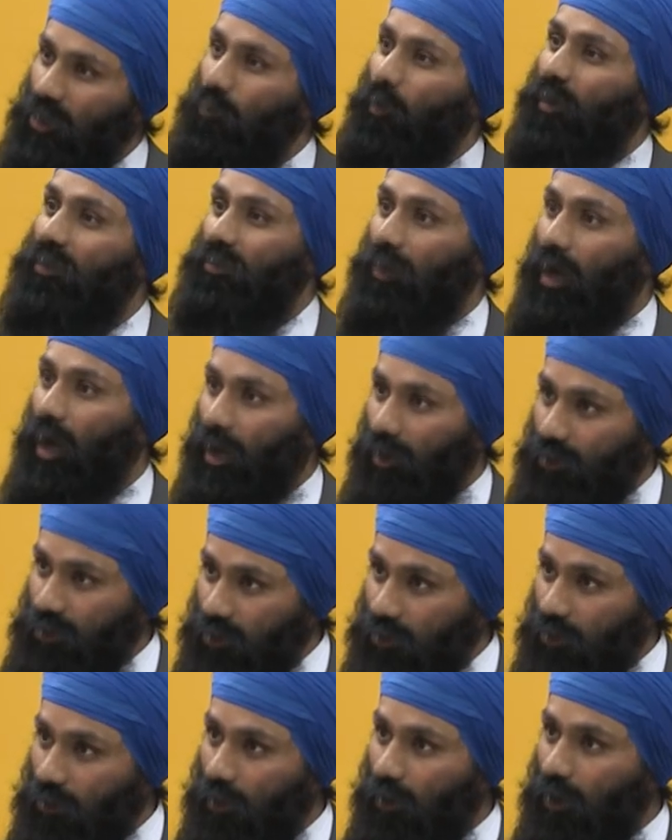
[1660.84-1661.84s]
wants
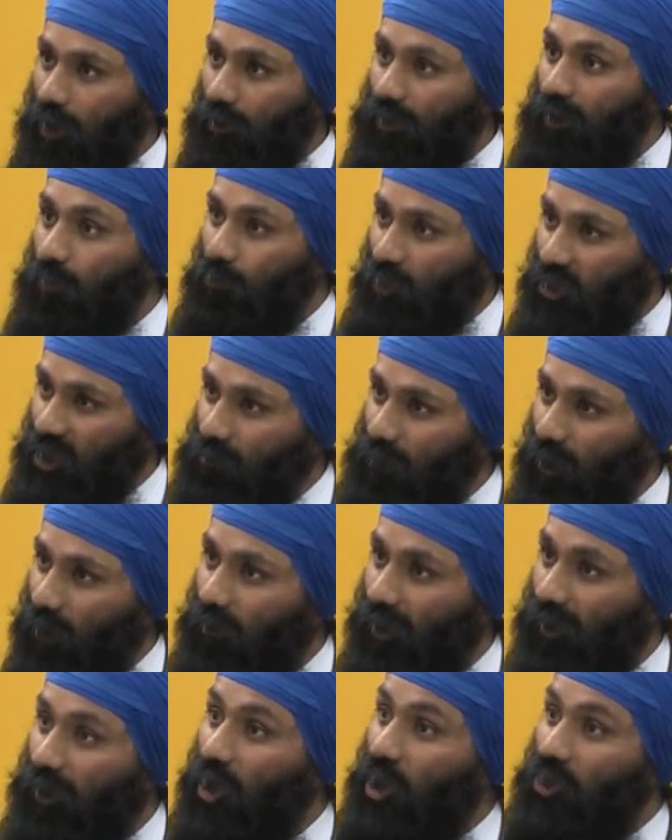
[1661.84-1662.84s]
us, the British
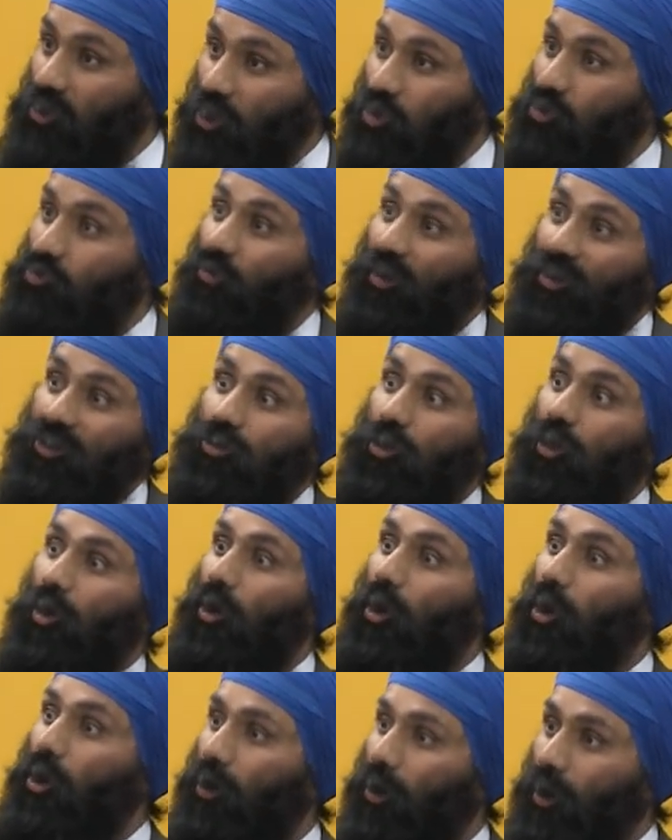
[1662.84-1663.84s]
public, to trust
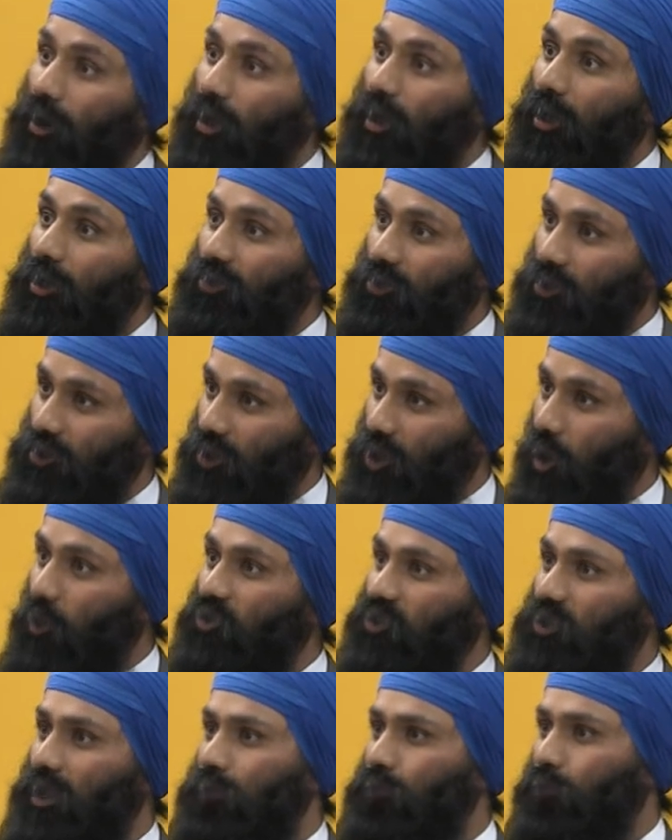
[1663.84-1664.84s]
her to
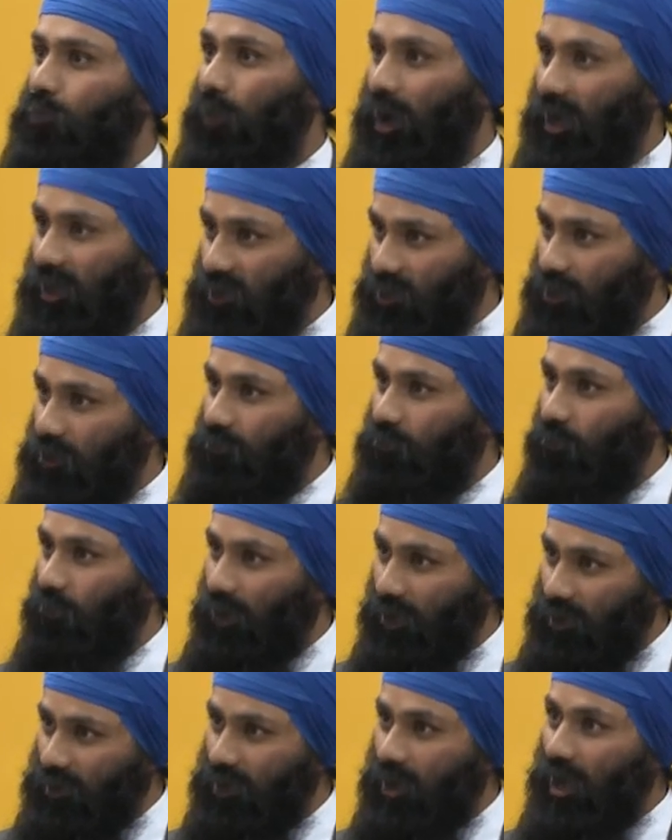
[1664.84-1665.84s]
negotiate Brexit for
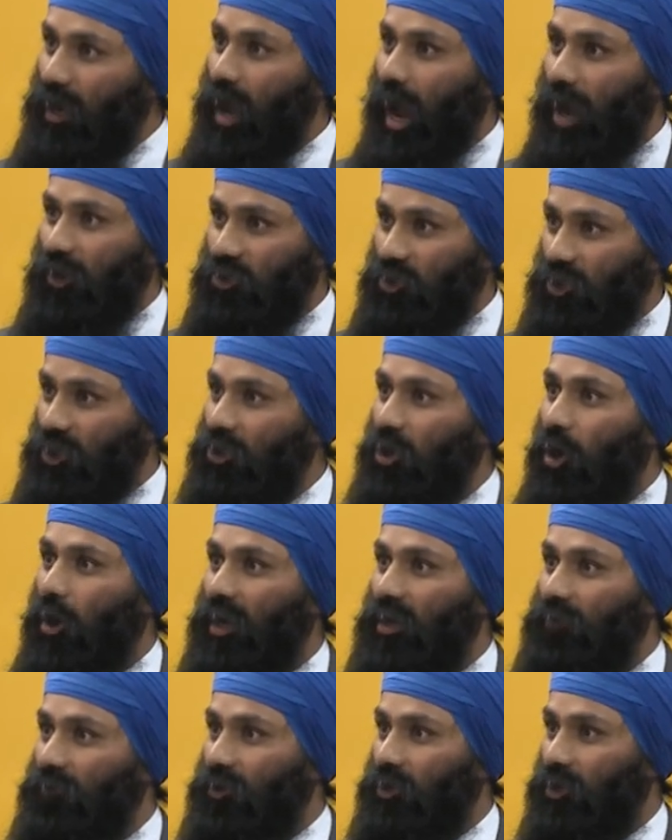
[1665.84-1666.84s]
us, and she
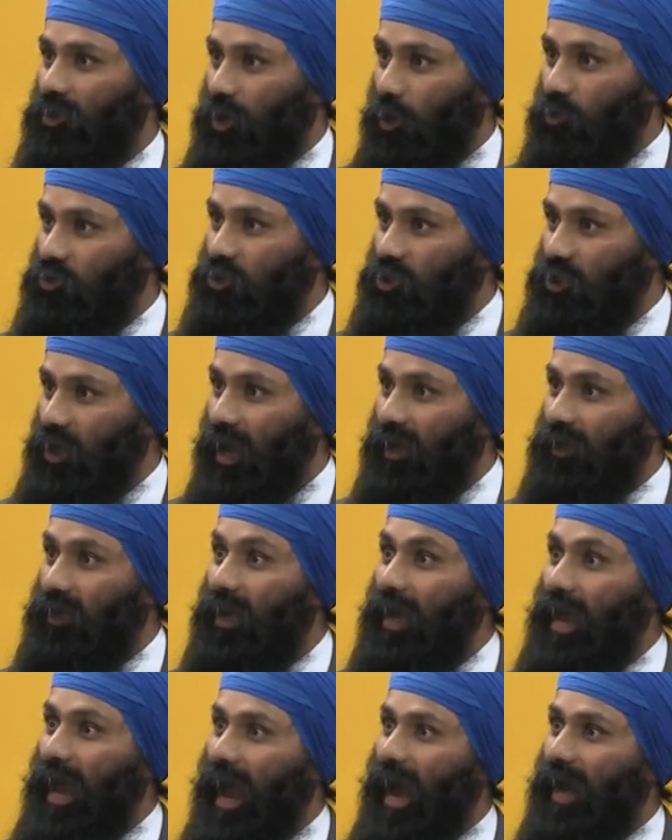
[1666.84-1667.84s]
can't even negotiate
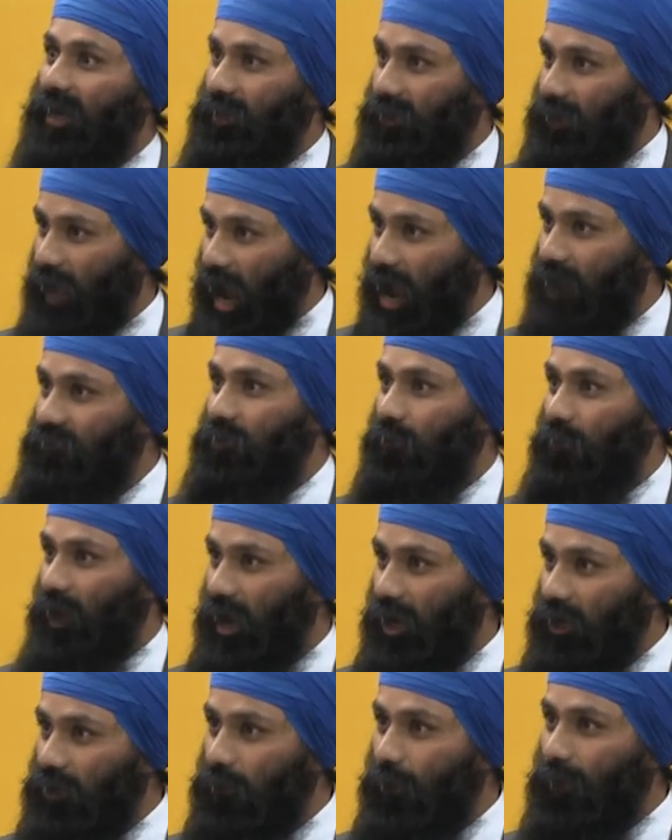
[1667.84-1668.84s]
a live
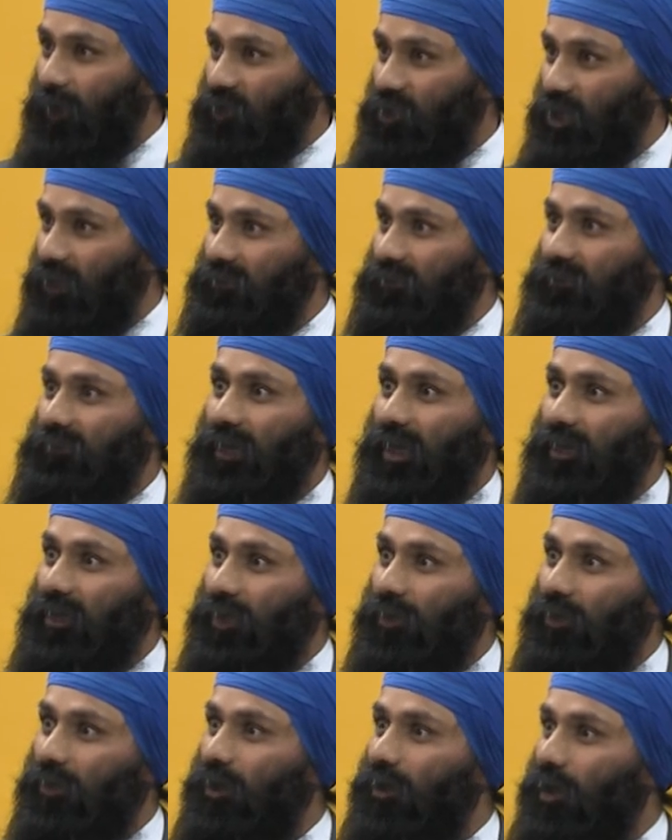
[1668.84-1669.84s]
debate. She has to send
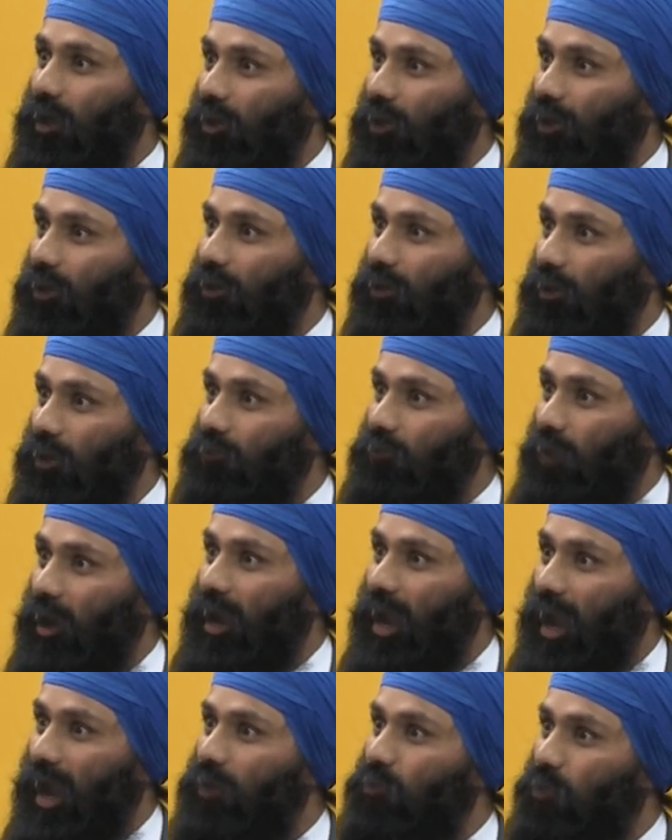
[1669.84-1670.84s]
in her
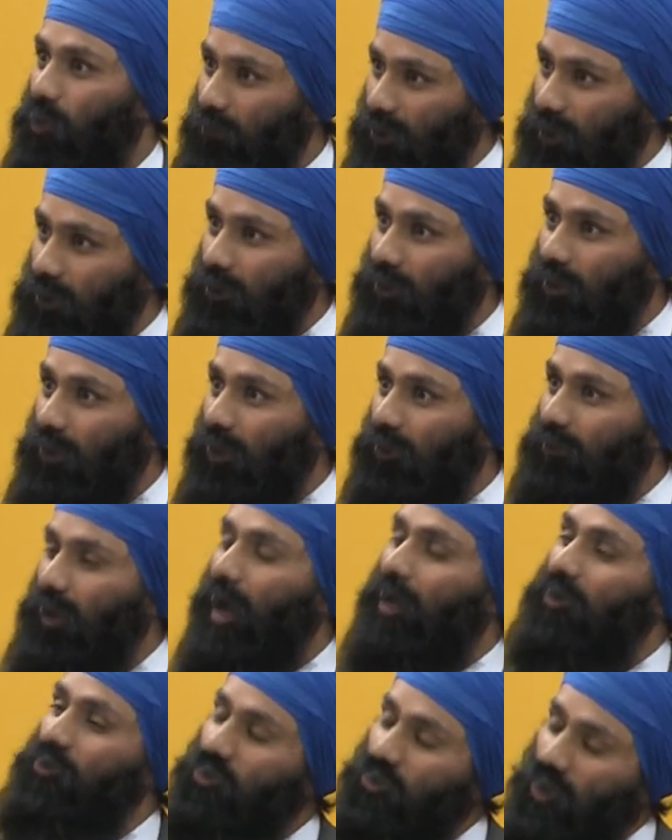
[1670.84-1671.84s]
right-hand woman.
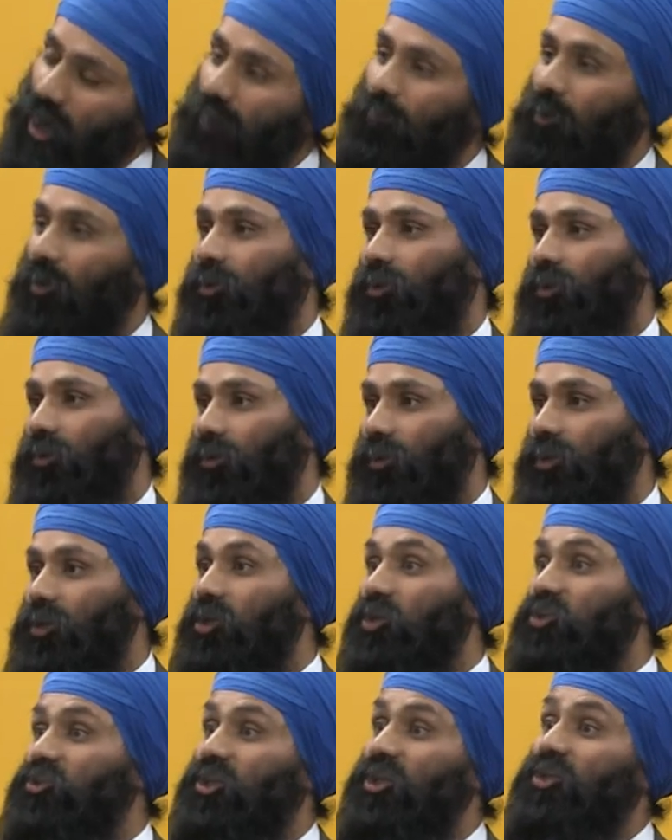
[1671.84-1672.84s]
Shame on her.
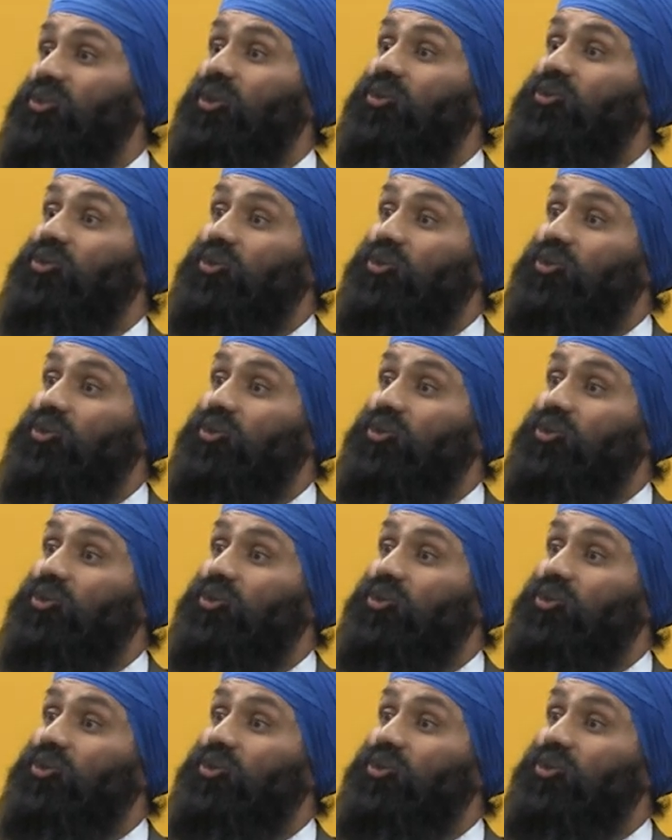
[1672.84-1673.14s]
She should